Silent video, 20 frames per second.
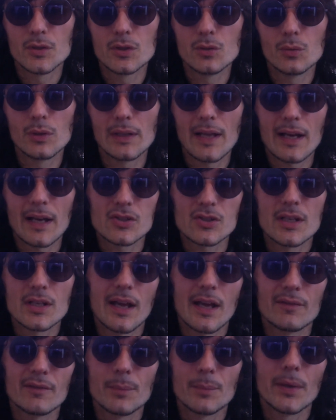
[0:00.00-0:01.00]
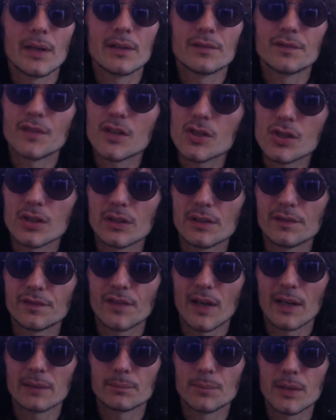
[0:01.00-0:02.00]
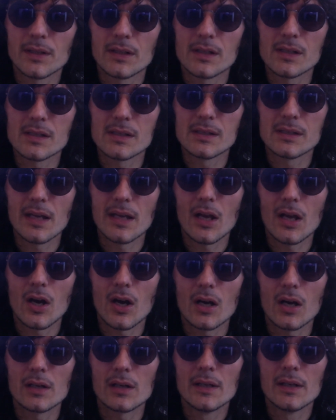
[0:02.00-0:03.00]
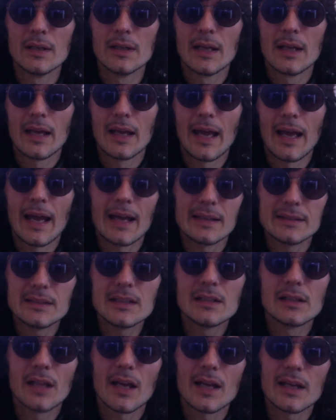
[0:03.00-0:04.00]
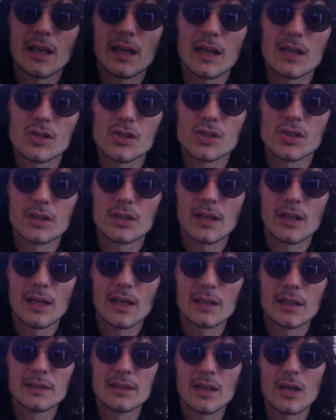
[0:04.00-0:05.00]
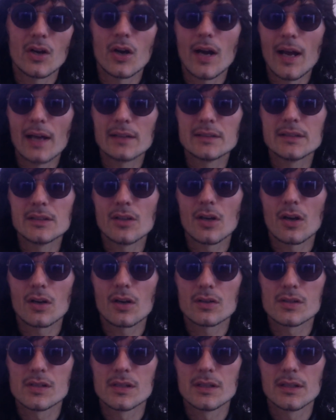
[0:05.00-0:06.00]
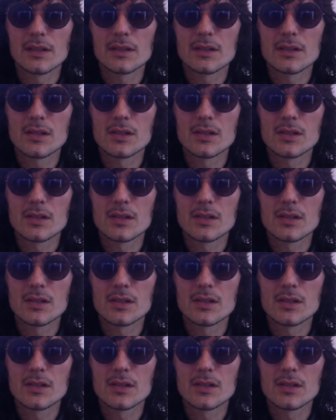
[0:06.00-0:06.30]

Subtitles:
you will actually have a beneficial effect because they are anti-glycation and they are antioxidants.